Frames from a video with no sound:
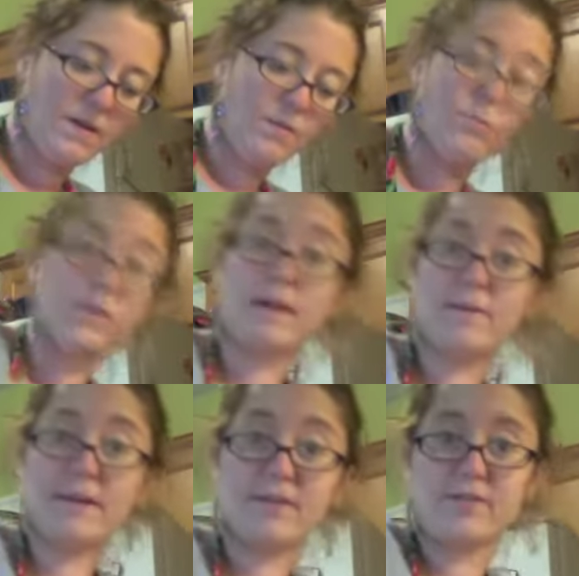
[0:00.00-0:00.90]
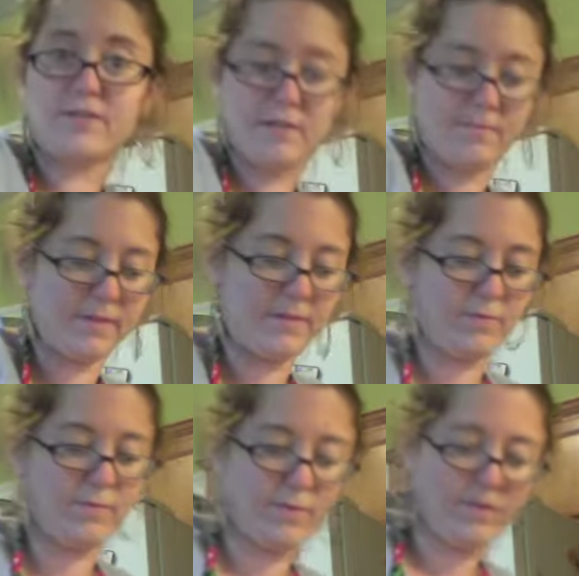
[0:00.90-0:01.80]
Really, I matched this up because we
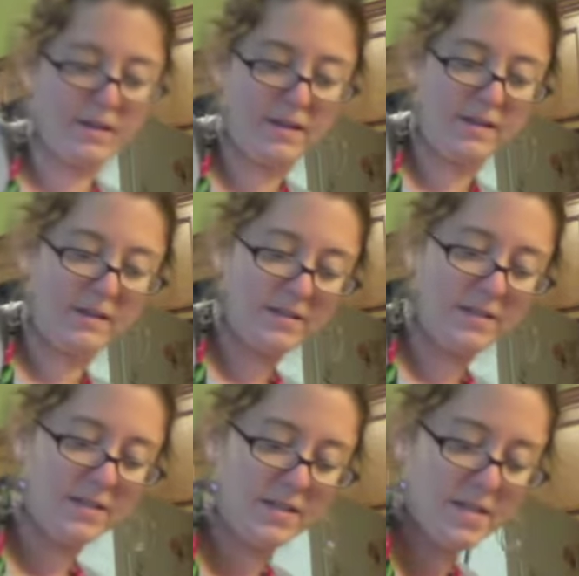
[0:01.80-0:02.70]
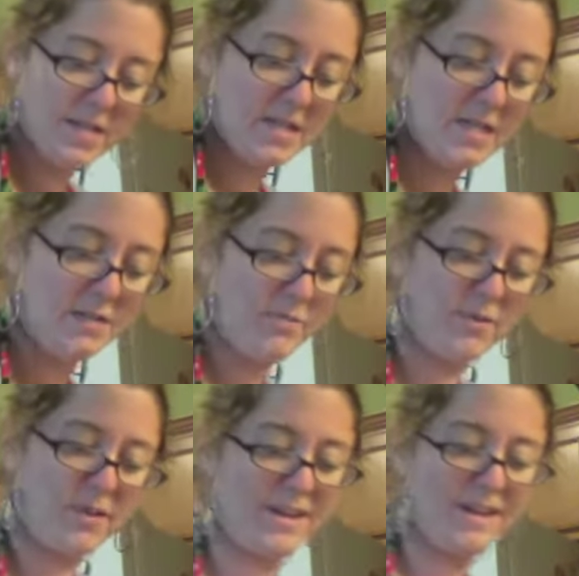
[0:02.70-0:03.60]
both kind of were
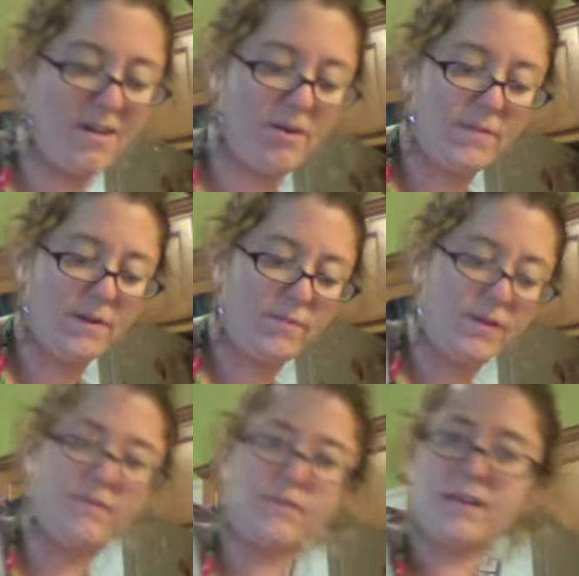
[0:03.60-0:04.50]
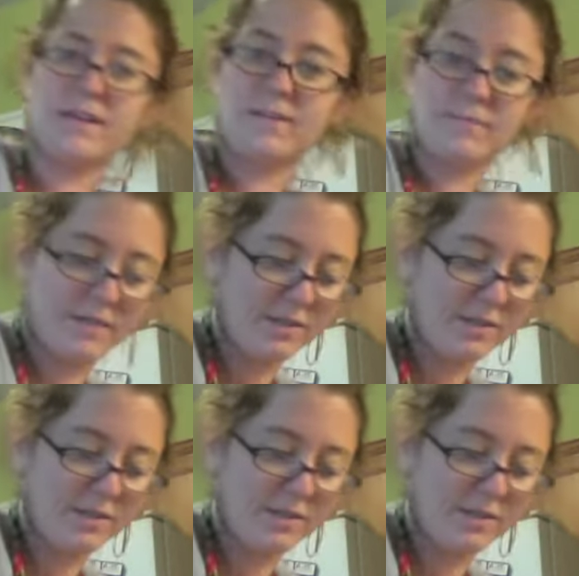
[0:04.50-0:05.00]
like, yeah, I'll make whatever. I like being